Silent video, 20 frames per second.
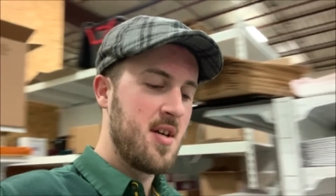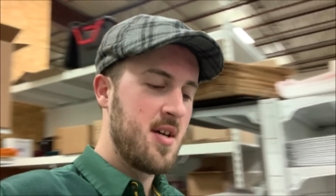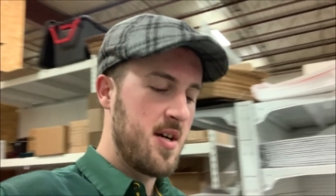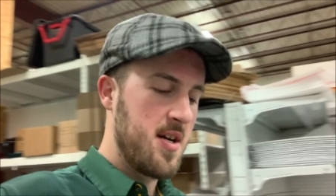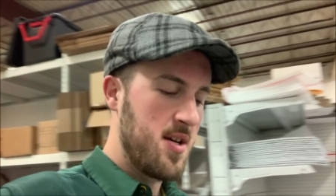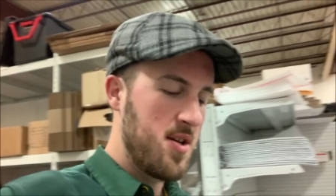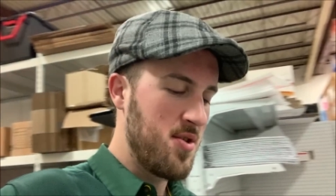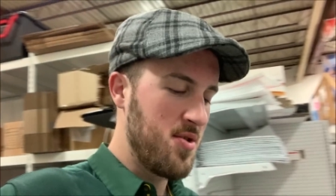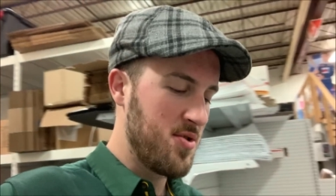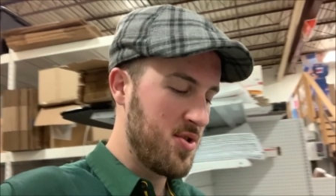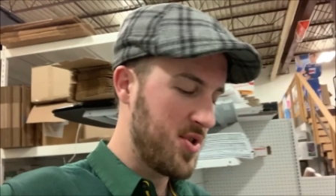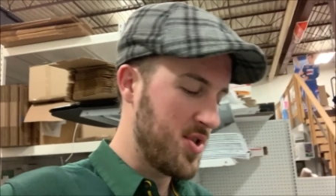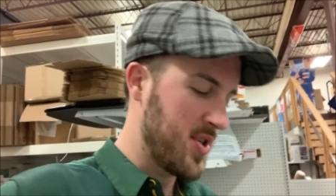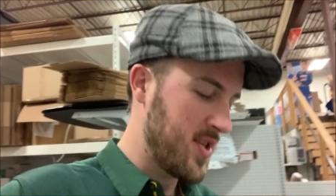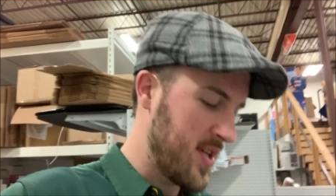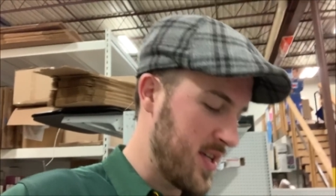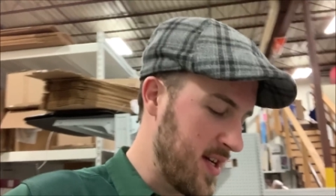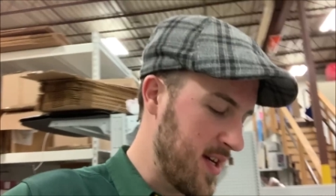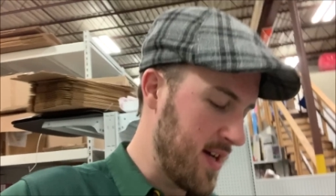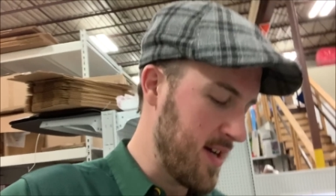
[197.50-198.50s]
I
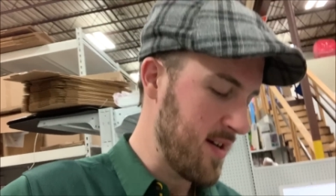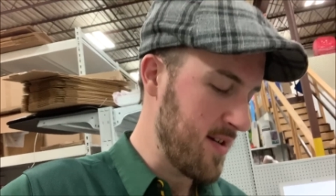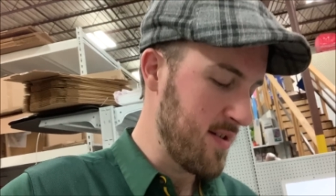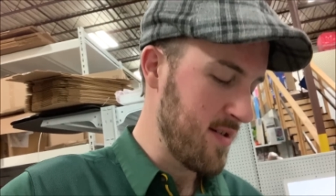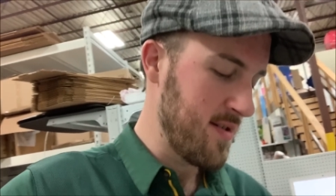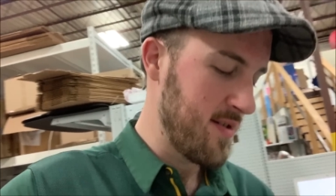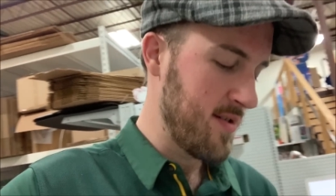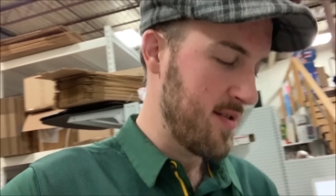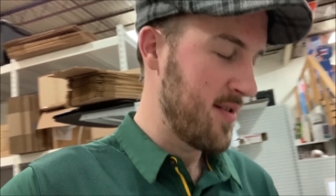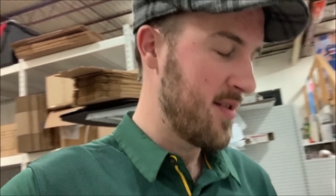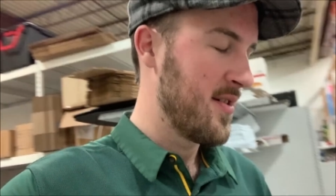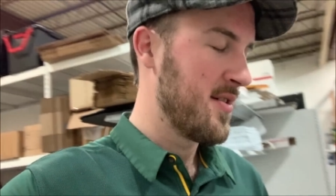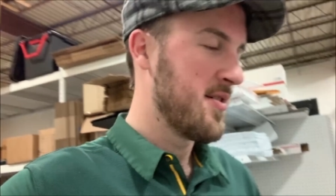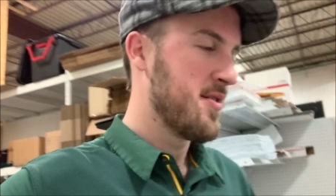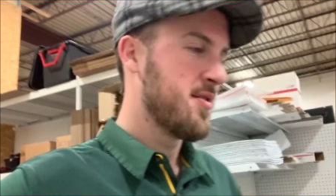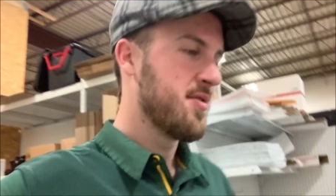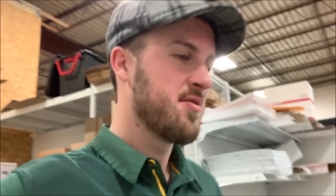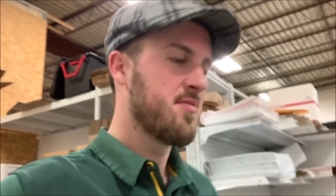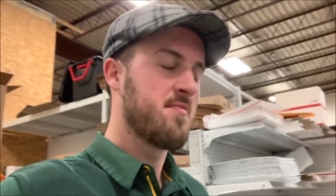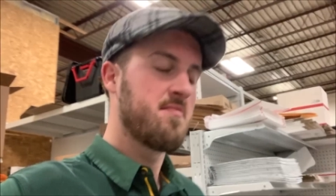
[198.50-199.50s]
usually, uh,
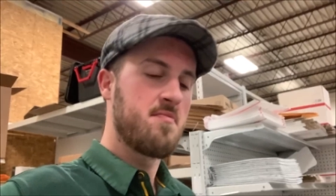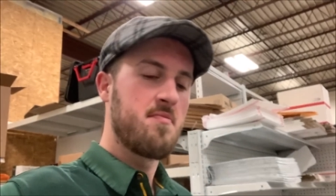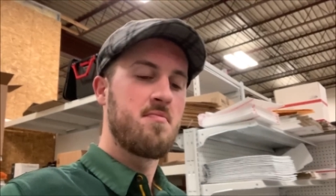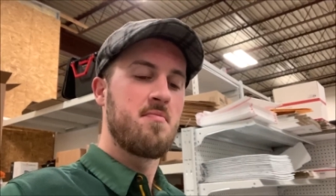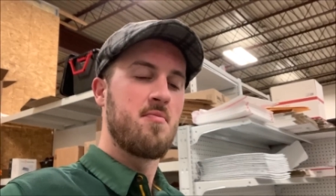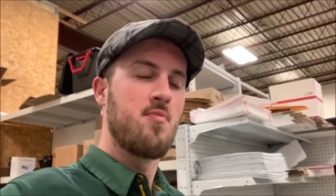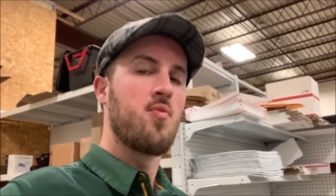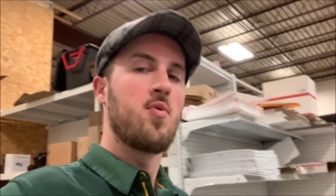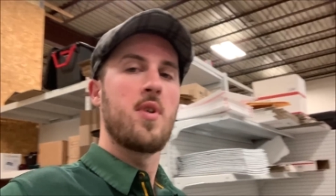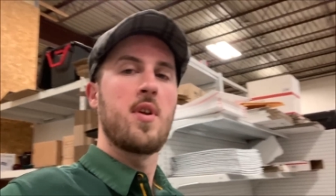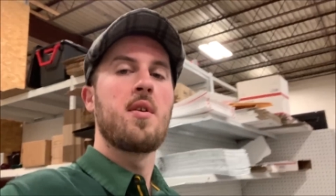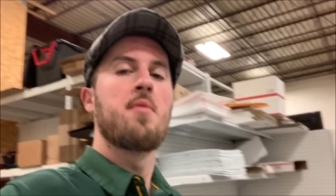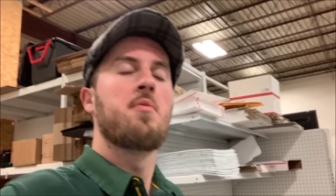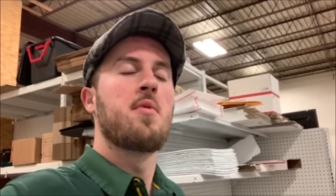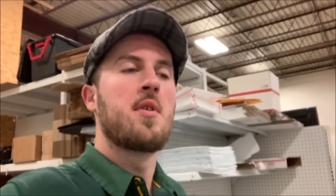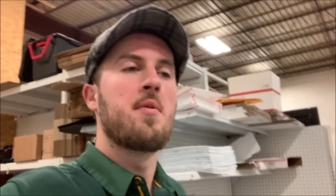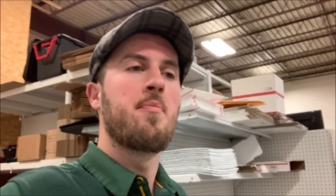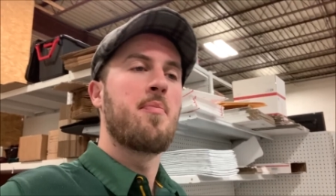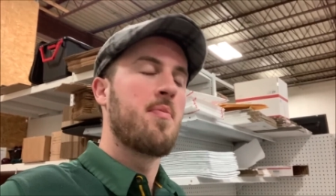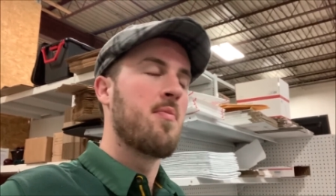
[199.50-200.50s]
when,
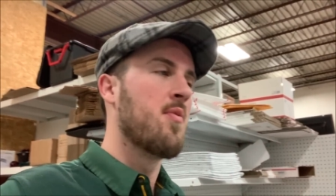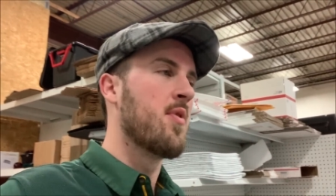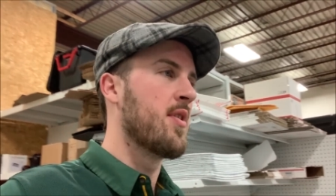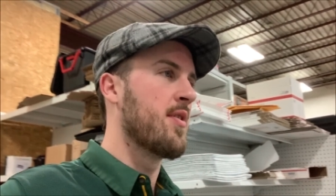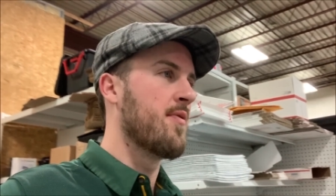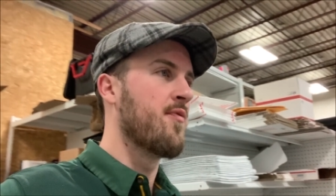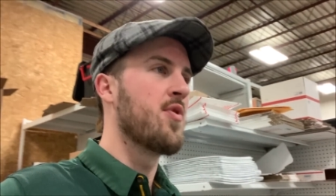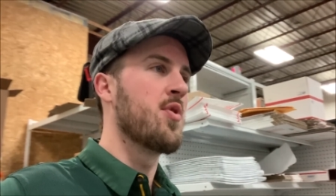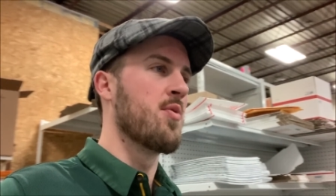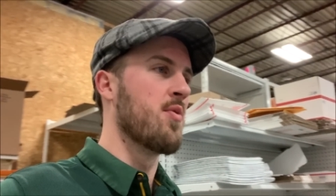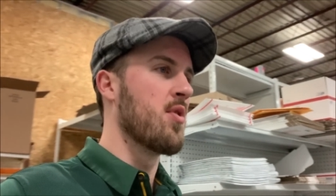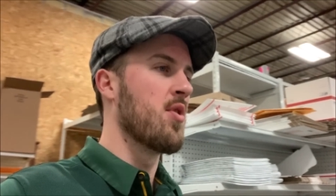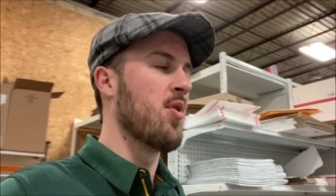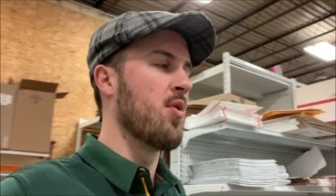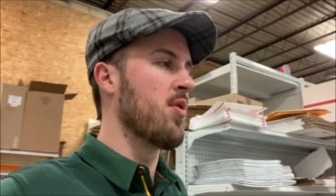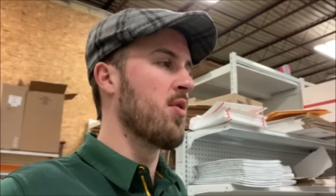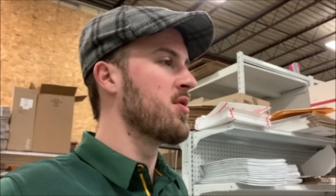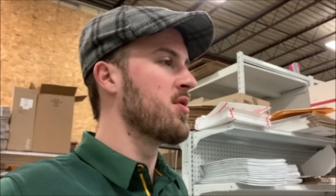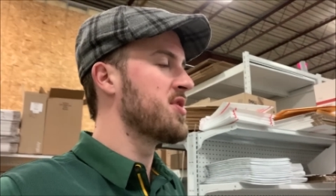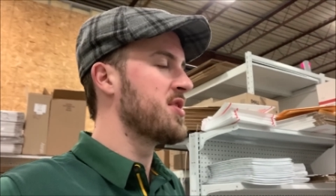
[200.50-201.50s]
when, a, when a viewer
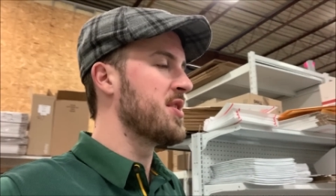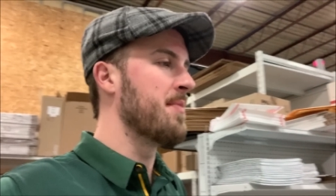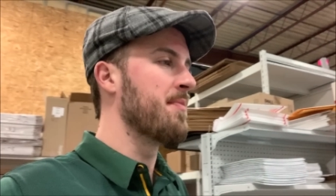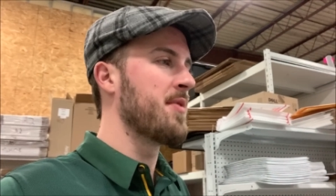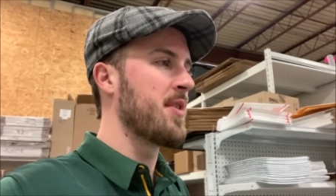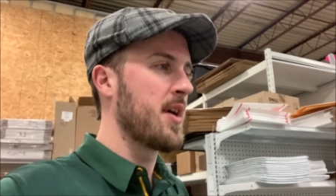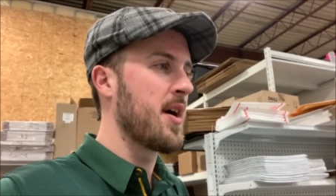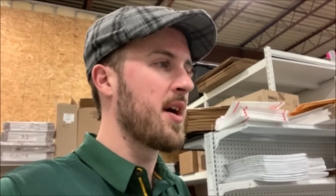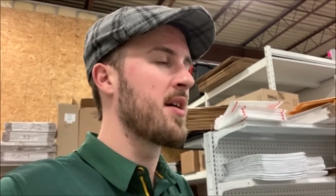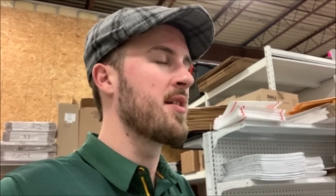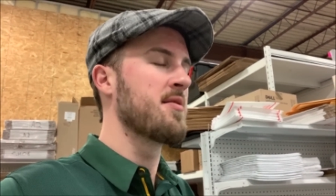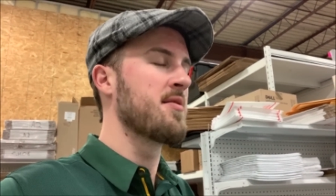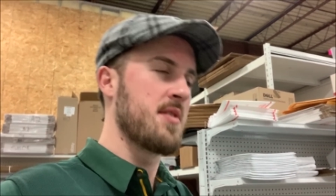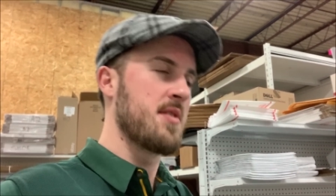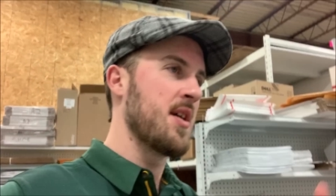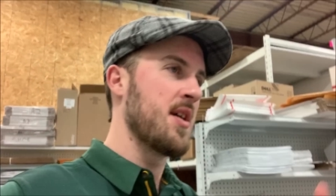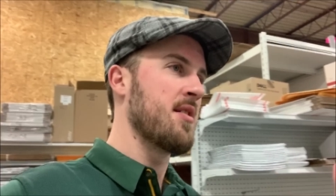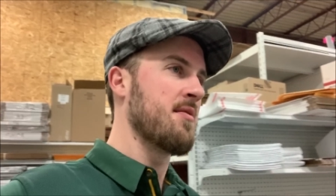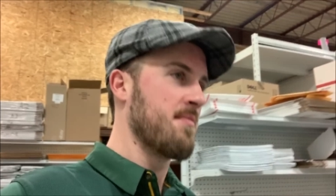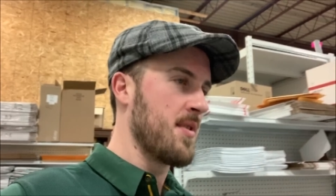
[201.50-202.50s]
orders something, I would
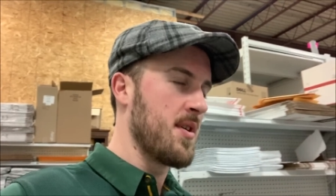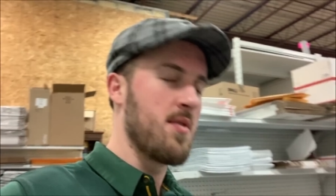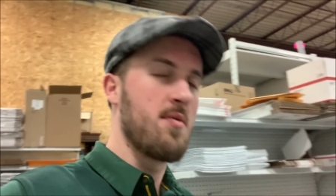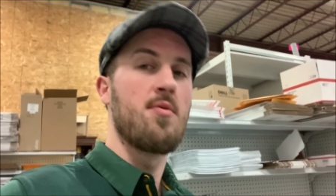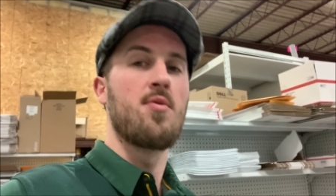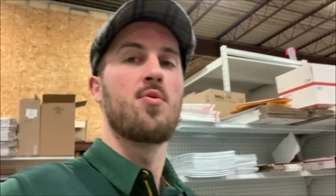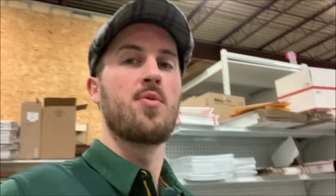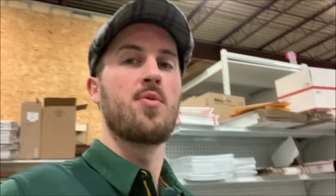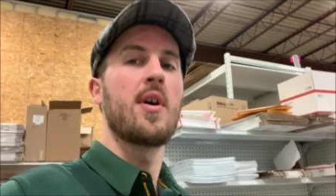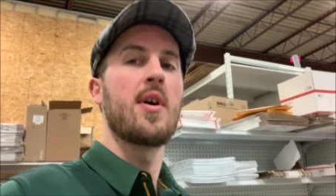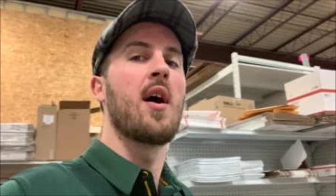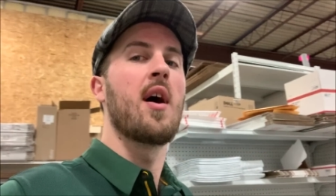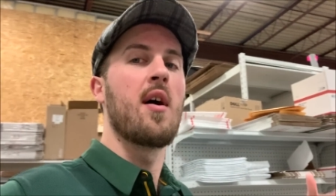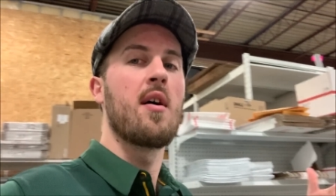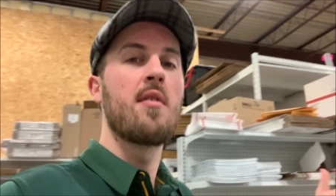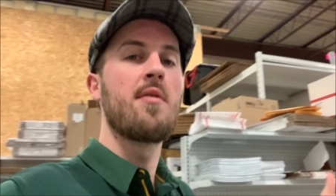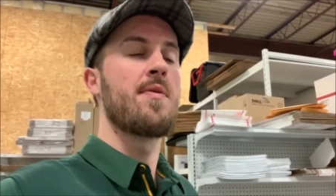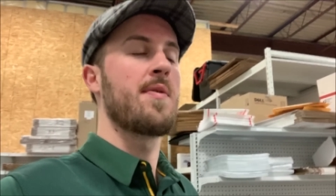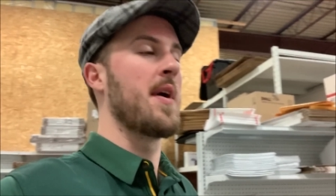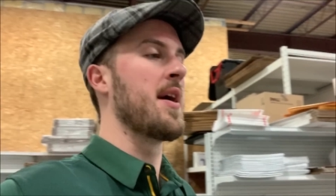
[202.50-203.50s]
say, you know, who they are
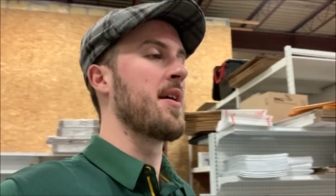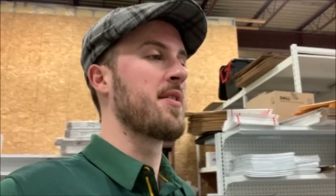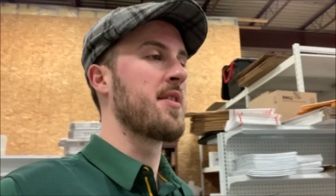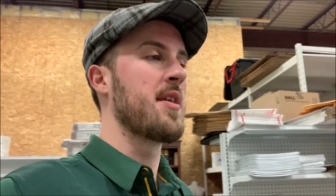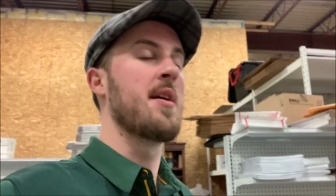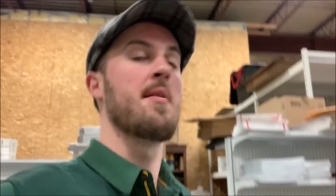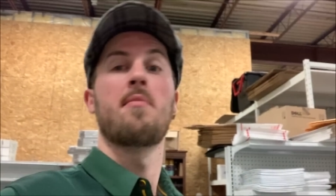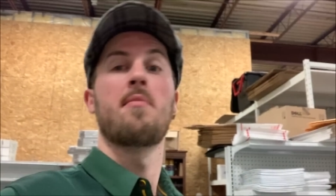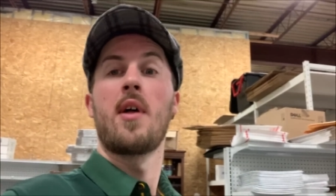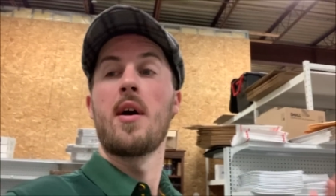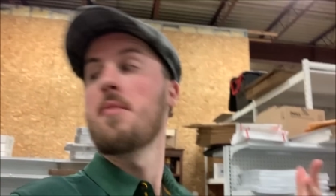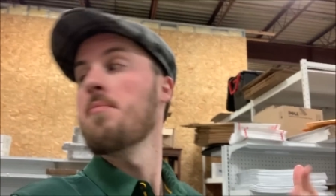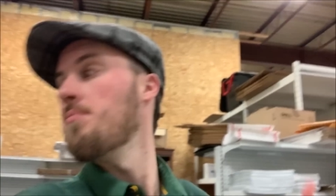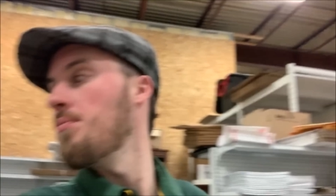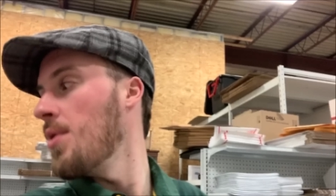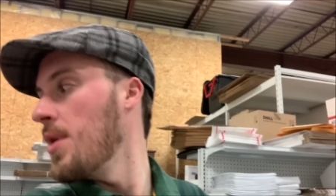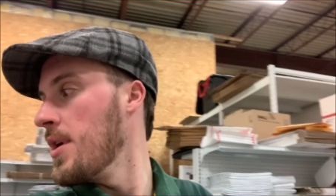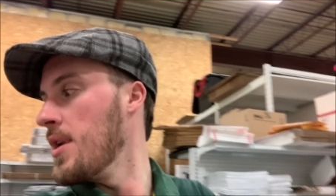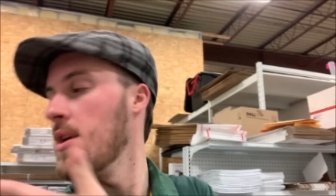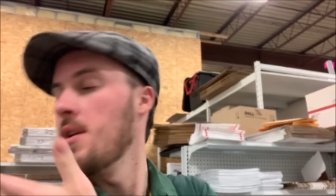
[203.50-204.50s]
and thank them, like
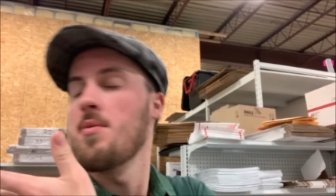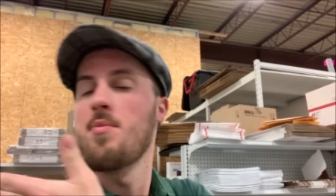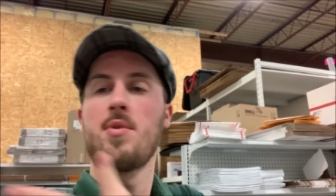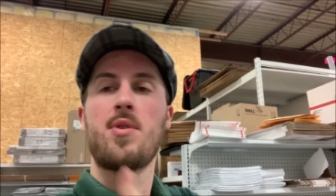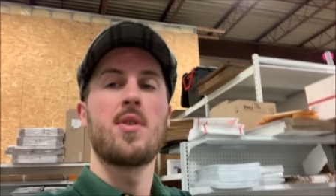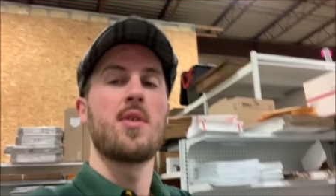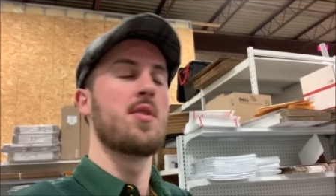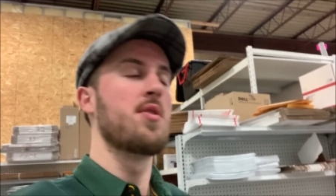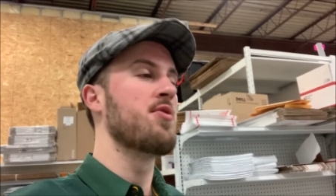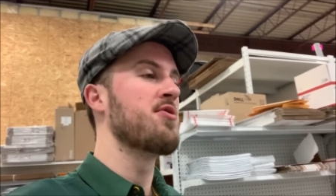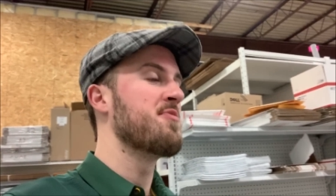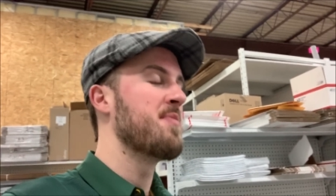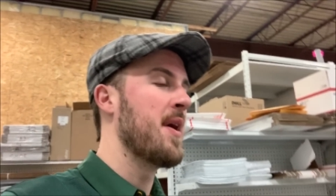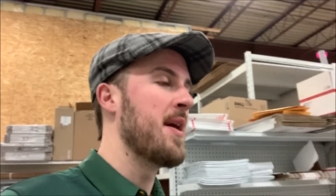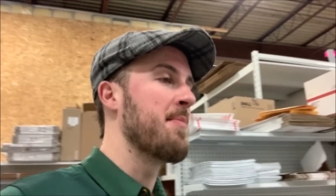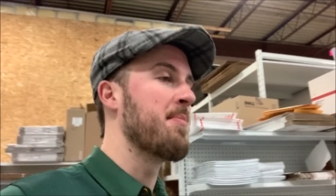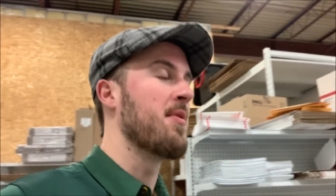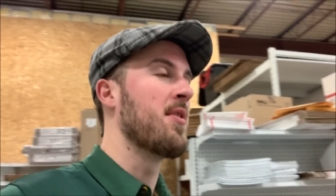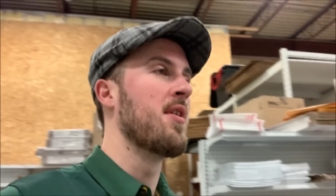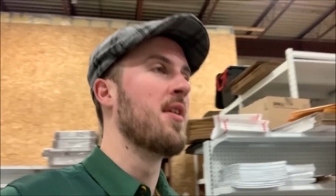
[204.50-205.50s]
Brittany with the
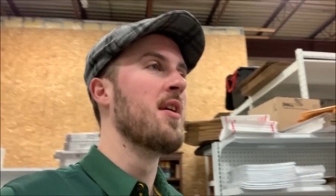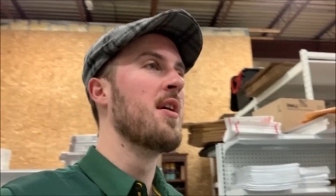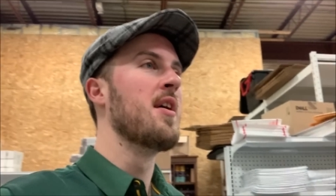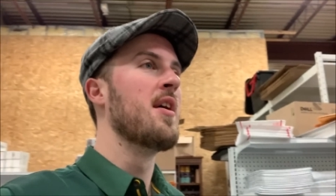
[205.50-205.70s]
newspaper.